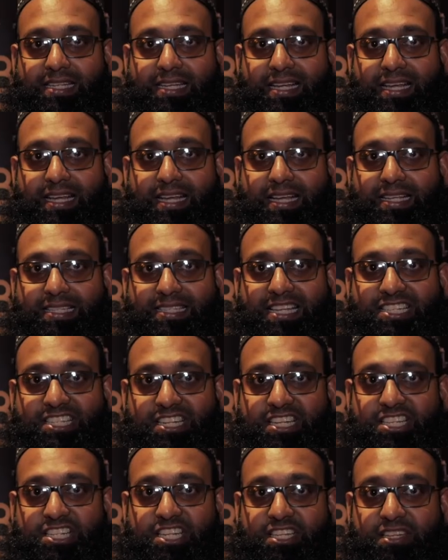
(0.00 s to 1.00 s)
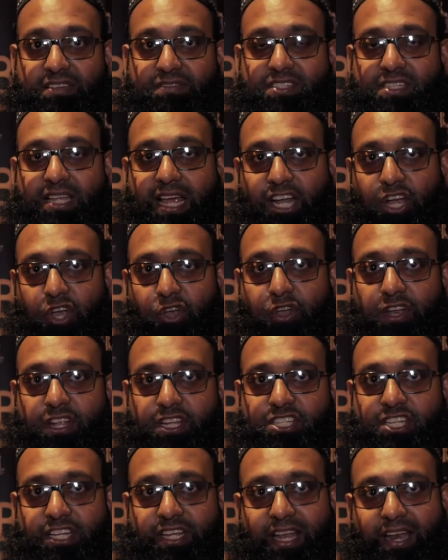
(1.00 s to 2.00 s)
uh, such initiatives
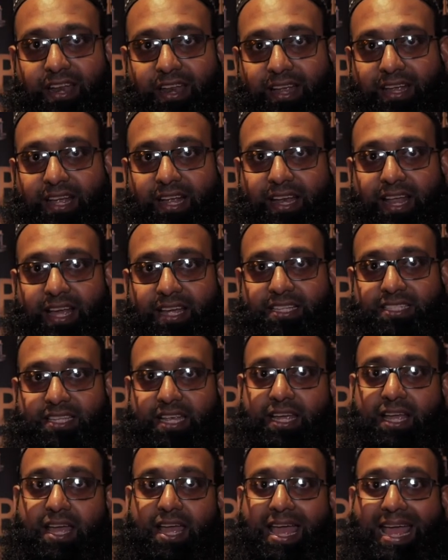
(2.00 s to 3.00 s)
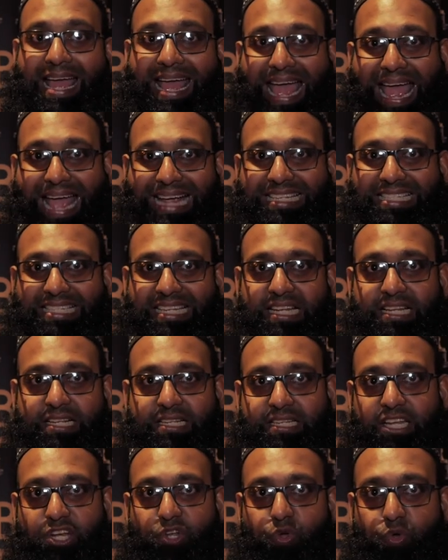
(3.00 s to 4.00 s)
acknowledging and recognizing
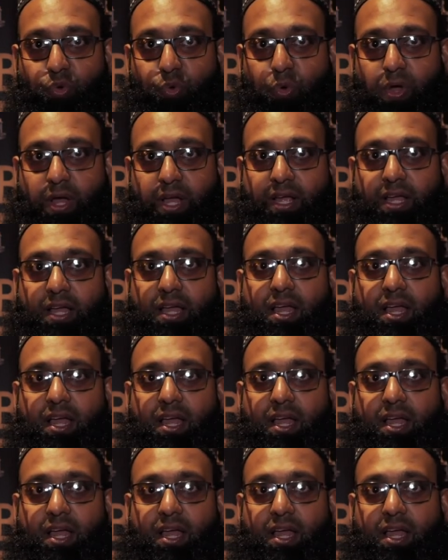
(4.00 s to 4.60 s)
excellence and good work